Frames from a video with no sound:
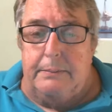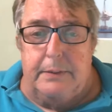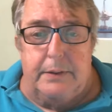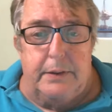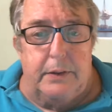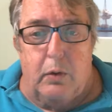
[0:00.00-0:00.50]

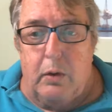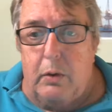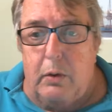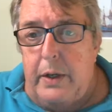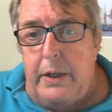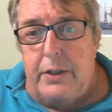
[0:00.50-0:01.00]
the
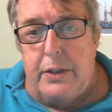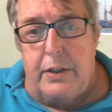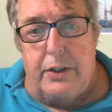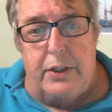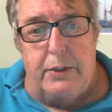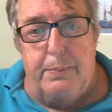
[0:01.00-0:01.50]

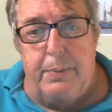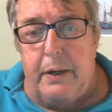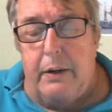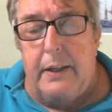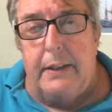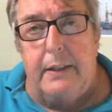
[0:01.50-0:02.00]
Norwegian
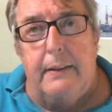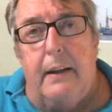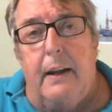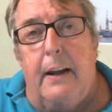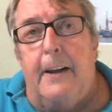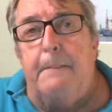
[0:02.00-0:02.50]
Spirit
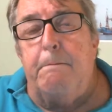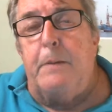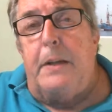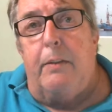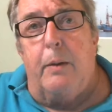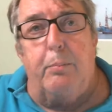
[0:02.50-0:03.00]

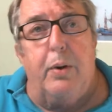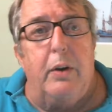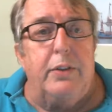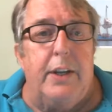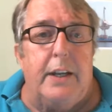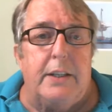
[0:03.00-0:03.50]
and the
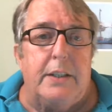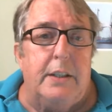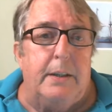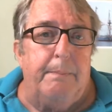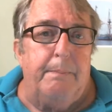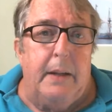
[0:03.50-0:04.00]
protests
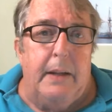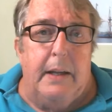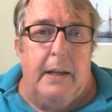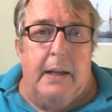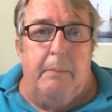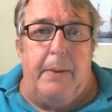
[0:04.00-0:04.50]
that
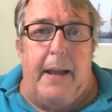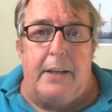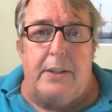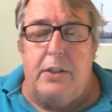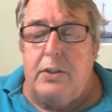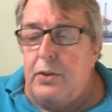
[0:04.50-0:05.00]

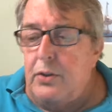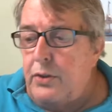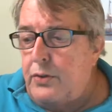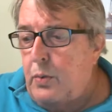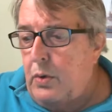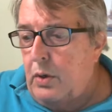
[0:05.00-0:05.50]

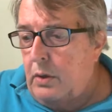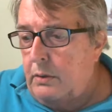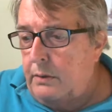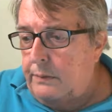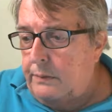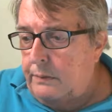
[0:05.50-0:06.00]
passengers
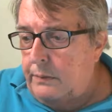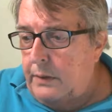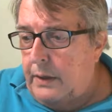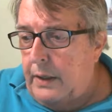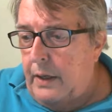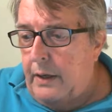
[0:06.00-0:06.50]
were
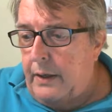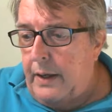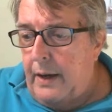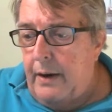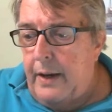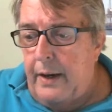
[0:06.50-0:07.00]

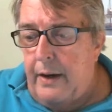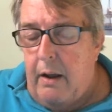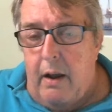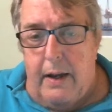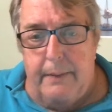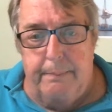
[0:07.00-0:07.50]
carrying
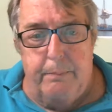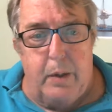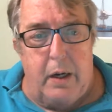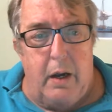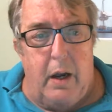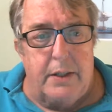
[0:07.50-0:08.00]
on
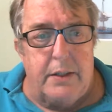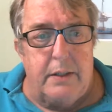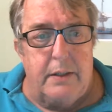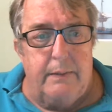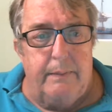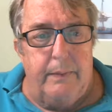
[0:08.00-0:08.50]
because
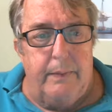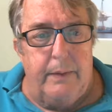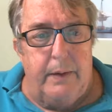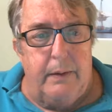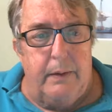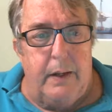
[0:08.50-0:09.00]

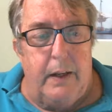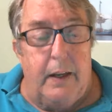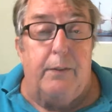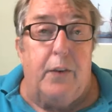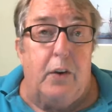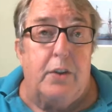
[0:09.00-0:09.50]

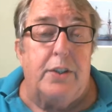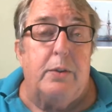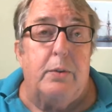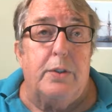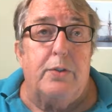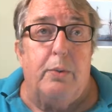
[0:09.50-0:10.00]
at first
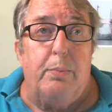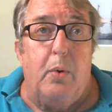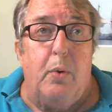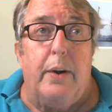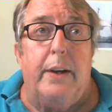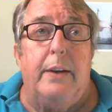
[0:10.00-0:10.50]
it was
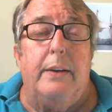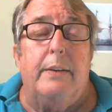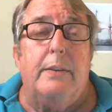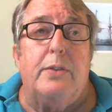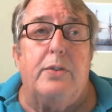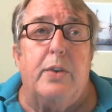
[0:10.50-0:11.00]
reported
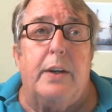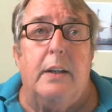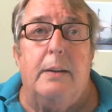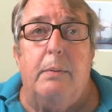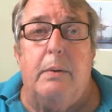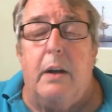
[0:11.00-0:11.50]

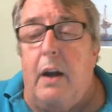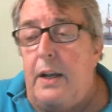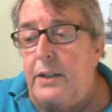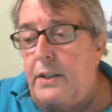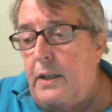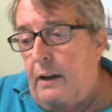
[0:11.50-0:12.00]
strictly
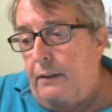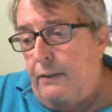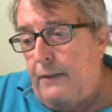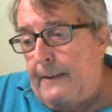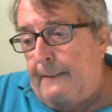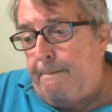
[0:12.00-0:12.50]
because of
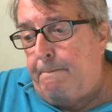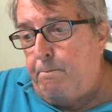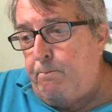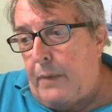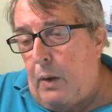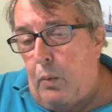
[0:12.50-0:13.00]

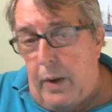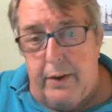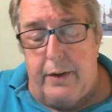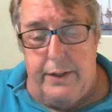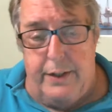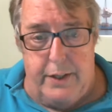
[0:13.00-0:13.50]

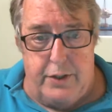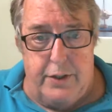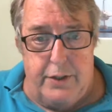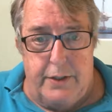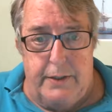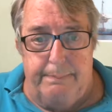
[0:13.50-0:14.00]
weather conditions.